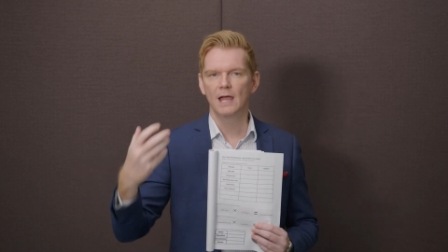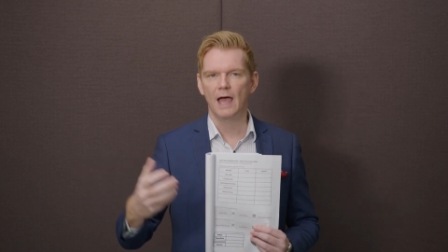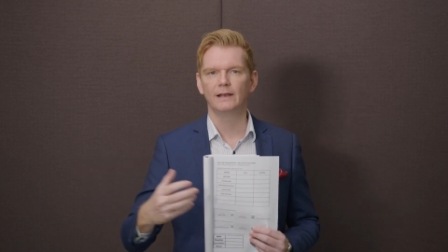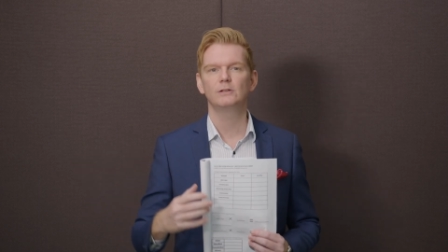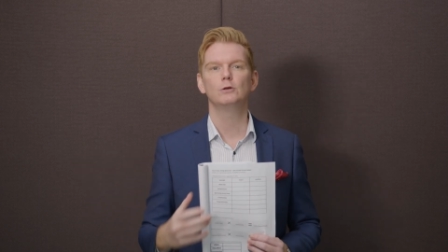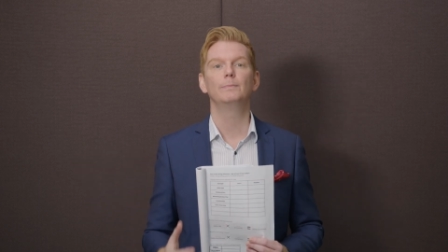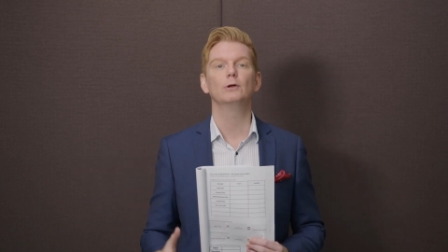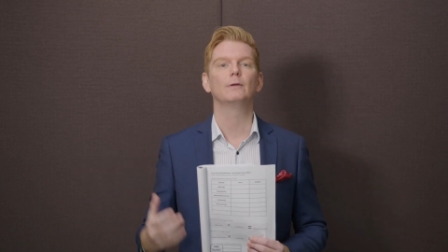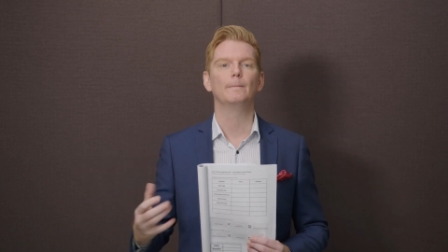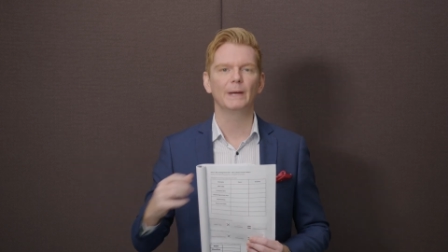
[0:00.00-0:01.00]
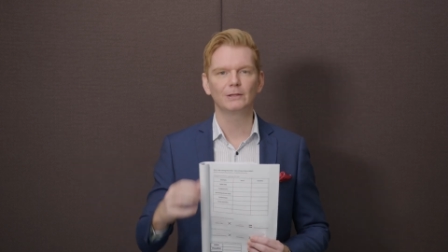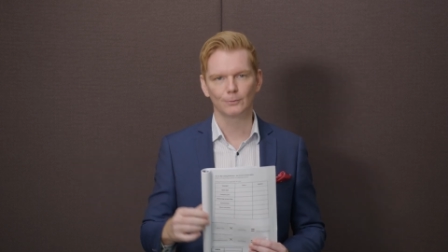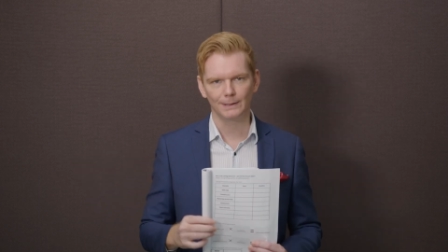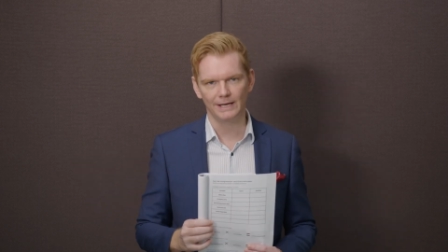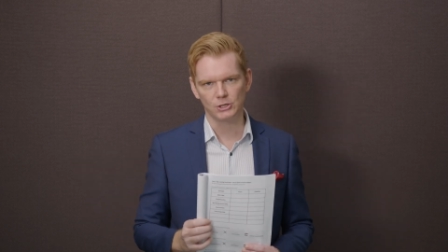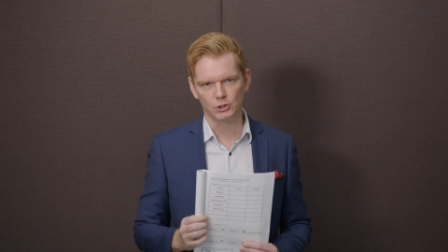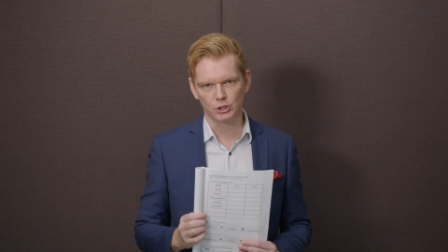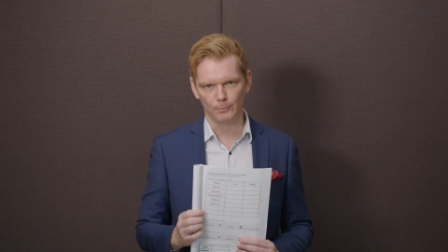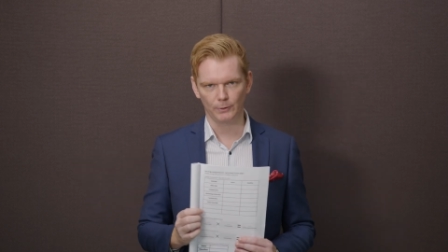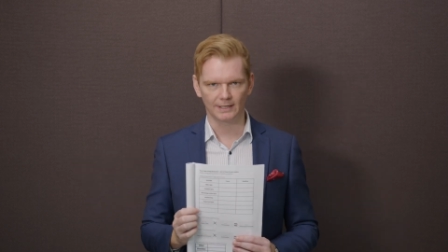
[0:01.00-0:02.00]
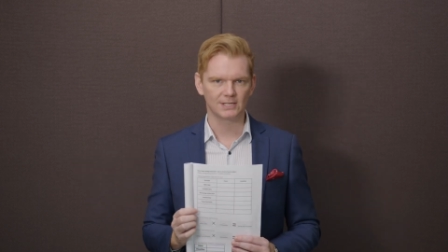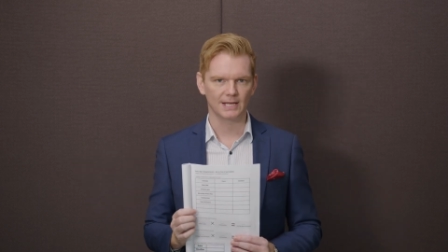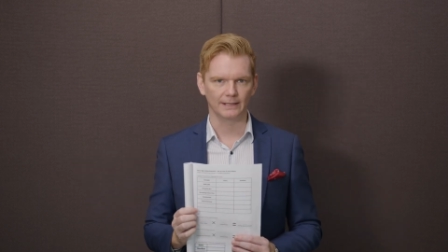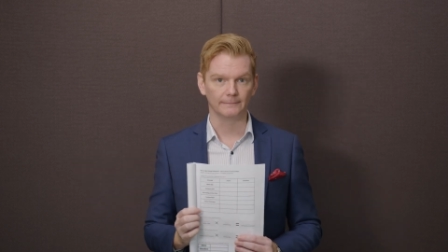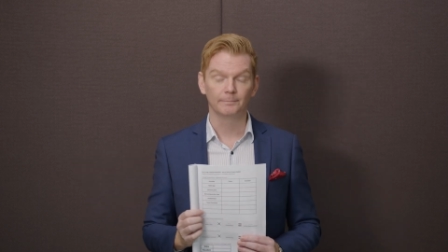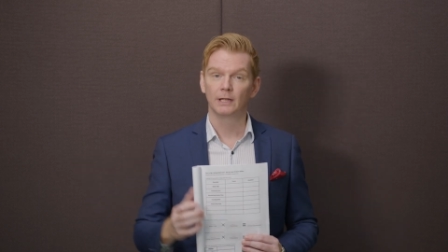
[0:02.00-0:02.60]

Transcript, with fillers: and that you build a better relationship with that seller.